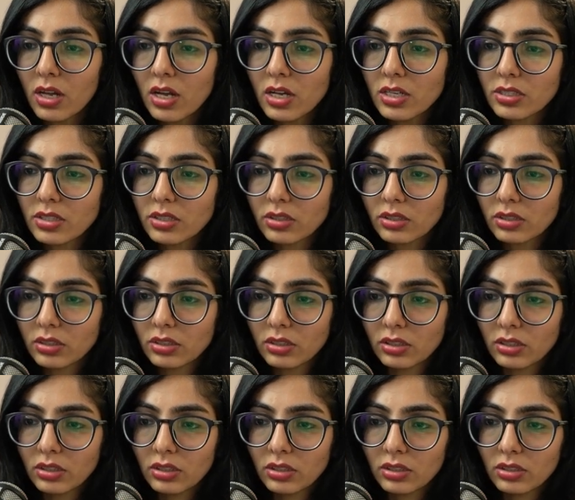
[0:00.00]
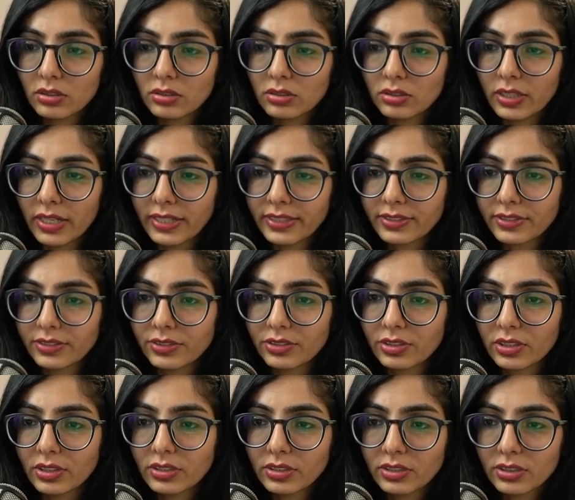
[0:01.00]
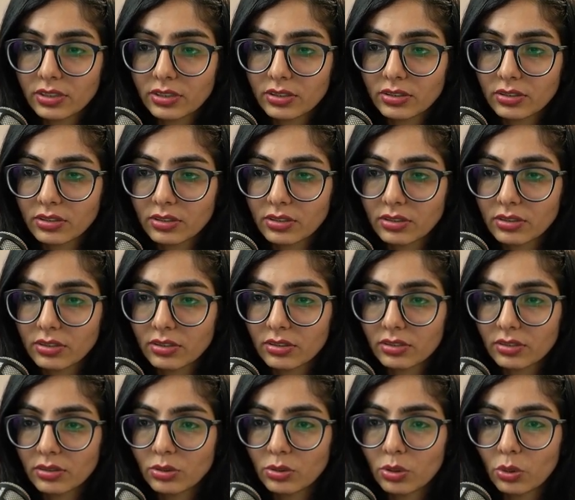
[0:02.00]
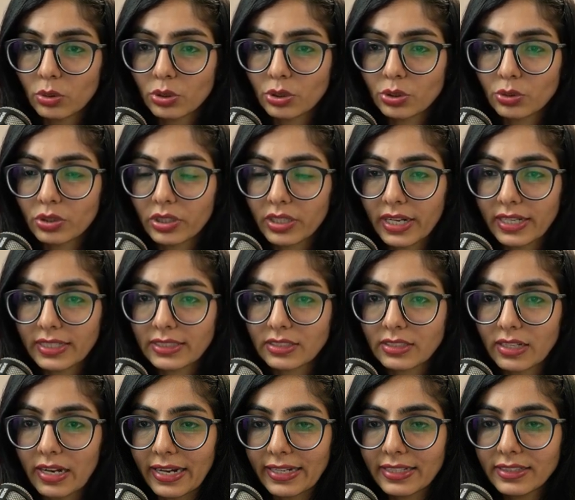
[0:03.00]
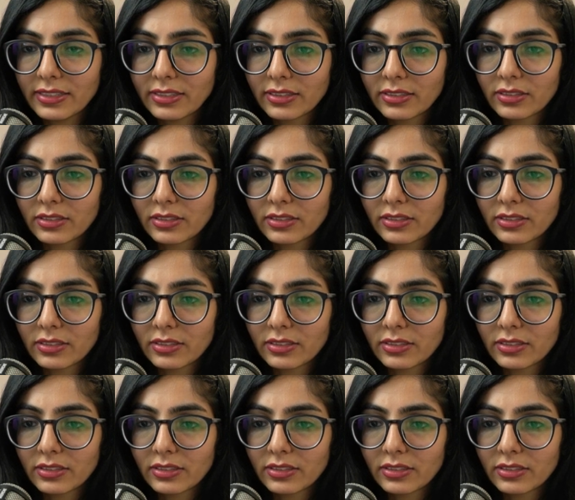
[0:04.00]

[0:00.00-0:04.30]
So let's just go to the next slide.